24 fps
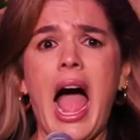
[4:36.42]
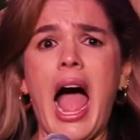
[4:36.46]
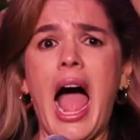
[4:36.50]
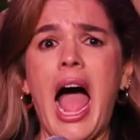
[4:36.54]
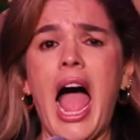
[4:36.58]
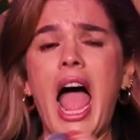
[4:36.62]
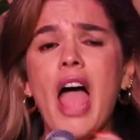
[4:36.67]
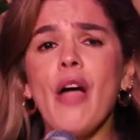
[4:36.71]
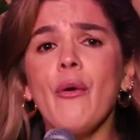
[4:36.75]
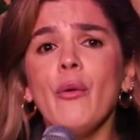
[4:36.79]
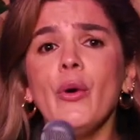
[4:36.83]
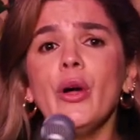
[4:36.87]

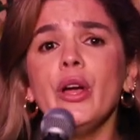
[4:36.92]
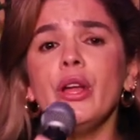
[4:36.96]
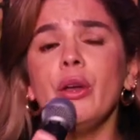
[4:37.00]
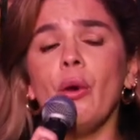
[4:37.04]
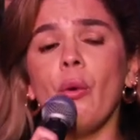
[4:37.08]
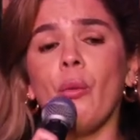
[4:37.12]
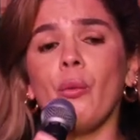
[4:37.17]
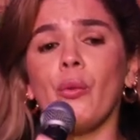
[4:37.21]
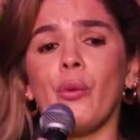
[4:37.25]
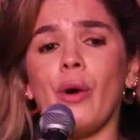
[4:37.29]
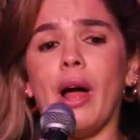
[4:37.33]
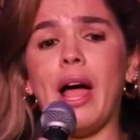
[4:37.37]
I
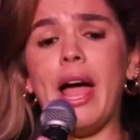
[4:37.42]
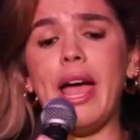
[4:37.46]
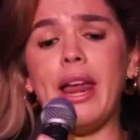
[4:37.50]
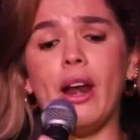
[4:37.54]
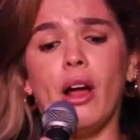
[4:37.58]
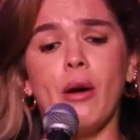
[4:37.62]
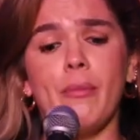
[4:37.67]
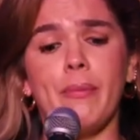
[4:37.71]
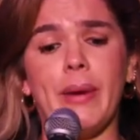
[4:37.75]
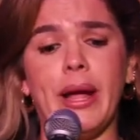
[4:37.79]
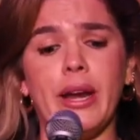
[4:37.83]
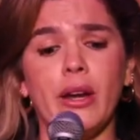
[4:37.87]
would write
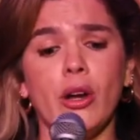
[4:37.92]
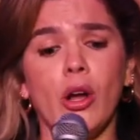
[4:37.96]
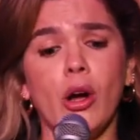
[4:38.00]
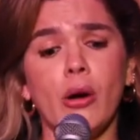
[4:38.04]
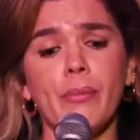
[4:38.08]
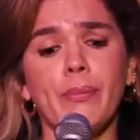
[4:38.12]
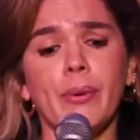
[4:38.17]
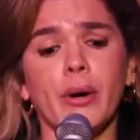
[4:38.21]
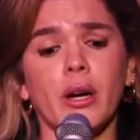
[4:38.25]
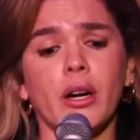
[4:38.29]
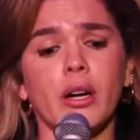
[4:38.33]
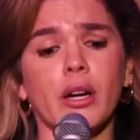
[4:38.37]
on my
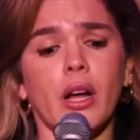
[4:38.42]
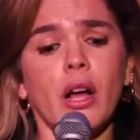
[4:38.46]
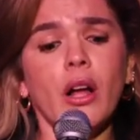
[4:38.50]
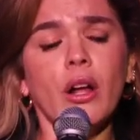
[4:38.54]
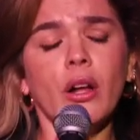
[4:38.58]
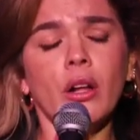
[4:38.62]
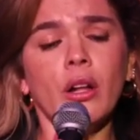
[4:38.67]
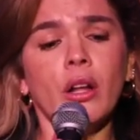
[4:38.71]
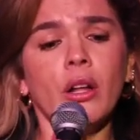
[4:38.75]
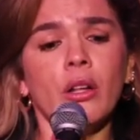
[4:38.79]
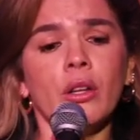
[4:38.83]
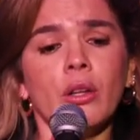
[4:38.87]
notebook,
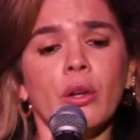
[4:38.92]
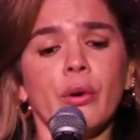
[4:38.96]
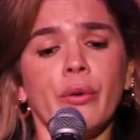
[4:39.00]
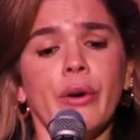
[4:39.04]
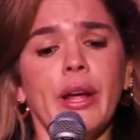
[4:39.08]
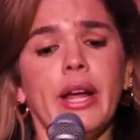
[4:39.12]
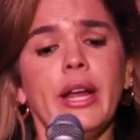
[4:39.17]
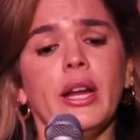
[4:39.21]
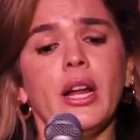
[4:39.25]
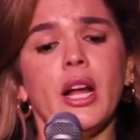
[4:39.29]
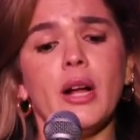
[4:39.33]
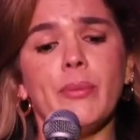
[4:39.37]

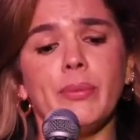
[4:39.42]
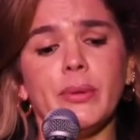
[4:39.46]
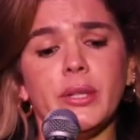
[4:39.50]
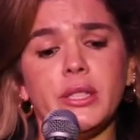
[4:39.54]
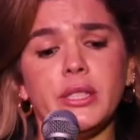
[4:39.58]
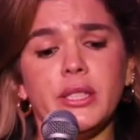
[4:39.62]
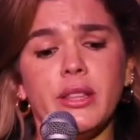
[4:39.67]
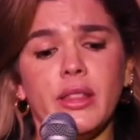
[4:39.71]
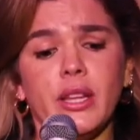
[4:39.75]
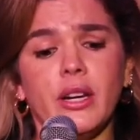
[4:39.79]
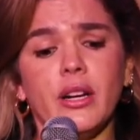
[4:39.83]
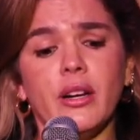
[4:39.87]
Lorena
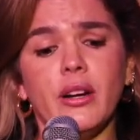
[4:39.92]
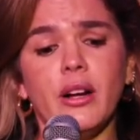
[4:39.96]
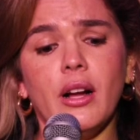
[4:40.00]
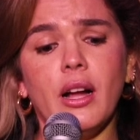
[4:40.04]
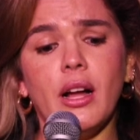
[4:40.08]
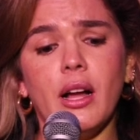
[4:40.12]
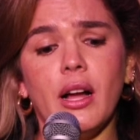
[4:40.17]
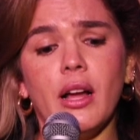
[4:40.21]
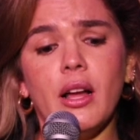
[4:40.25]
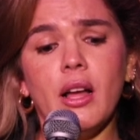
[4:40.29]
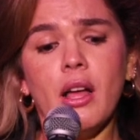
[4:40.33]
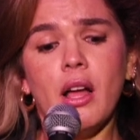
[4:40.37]
plus
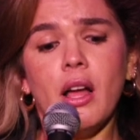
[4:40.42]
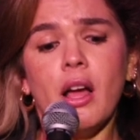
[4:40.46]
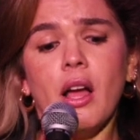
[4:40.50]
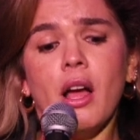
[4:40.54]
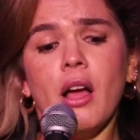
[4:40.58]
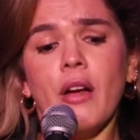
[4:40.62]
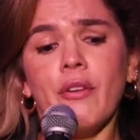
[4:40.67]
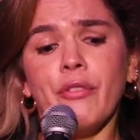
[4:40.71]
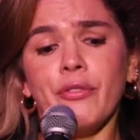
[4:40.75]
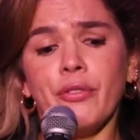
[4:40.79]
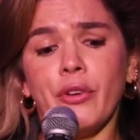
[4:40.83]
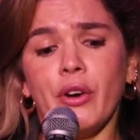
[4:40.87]
Thera
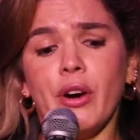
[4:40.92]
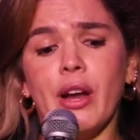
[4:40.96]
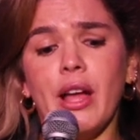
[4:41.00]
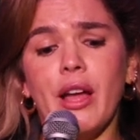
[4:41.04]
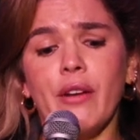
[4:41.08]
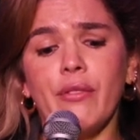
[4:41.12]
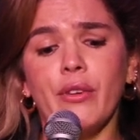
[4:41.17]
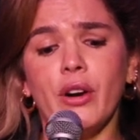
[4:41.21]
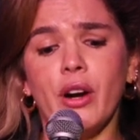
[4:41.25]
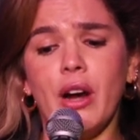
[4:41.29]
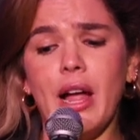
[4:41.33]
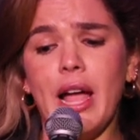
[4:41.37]

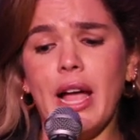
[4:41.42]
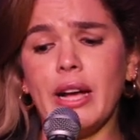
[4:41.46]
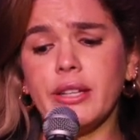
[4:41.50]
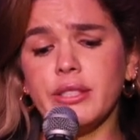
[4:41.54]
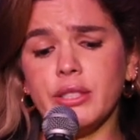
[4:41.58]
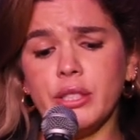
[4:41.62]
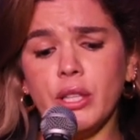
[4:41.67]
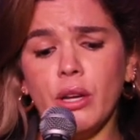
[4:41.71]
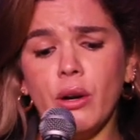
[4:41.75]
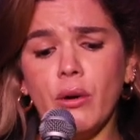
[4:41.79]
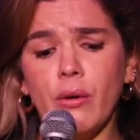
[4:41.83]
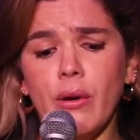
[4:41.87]
forever
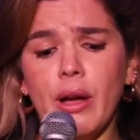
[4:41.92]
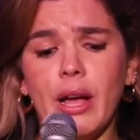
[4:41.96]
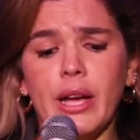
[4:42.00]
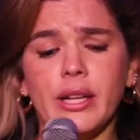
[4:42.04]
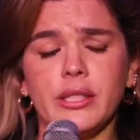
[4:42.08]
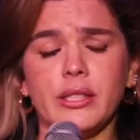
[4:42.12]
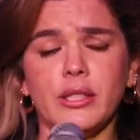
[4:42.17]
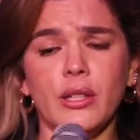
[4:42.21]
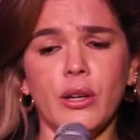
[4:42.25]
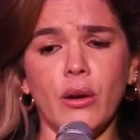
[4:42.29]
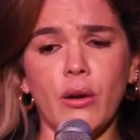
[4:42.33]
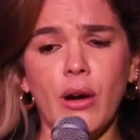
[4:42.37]

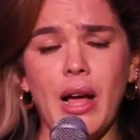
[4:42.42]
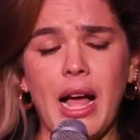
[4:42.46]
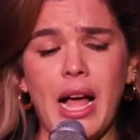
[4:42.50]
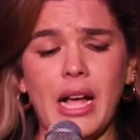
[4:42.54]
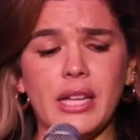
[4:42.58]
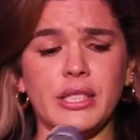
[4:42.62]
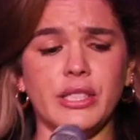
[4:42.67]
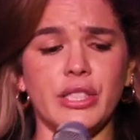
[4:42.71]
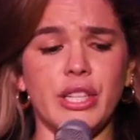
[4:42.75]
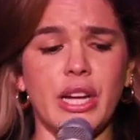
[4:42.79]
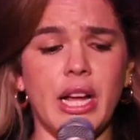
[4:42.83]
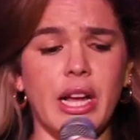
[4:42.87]
XOXO
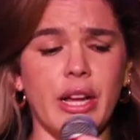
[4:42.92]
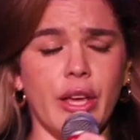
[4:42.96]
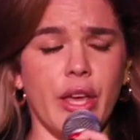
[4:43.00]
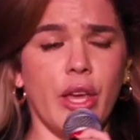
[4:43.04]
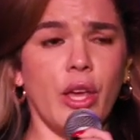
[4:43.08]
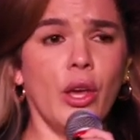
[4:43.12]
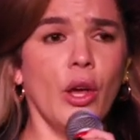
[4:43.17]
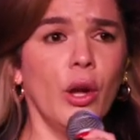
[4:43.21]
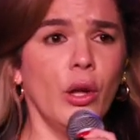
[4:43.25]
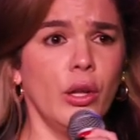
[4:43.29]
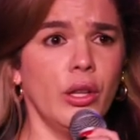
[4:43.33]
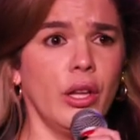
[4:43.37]
hashtag
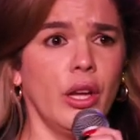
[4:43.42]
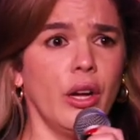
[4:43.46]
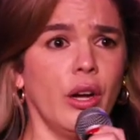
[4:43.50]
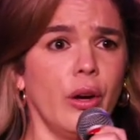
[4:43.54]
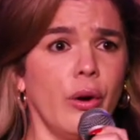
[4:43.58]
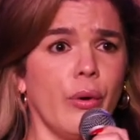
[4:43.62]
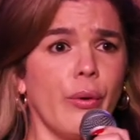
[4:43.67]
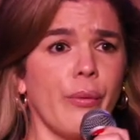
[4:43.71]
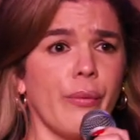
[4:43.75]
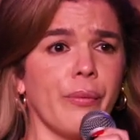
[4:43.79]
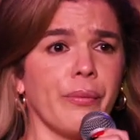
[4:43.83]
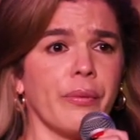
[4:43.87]

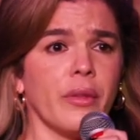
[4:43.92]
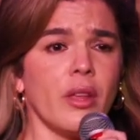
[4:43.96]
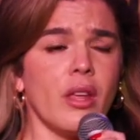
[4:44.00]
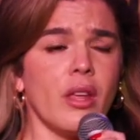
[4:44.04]
YOLO.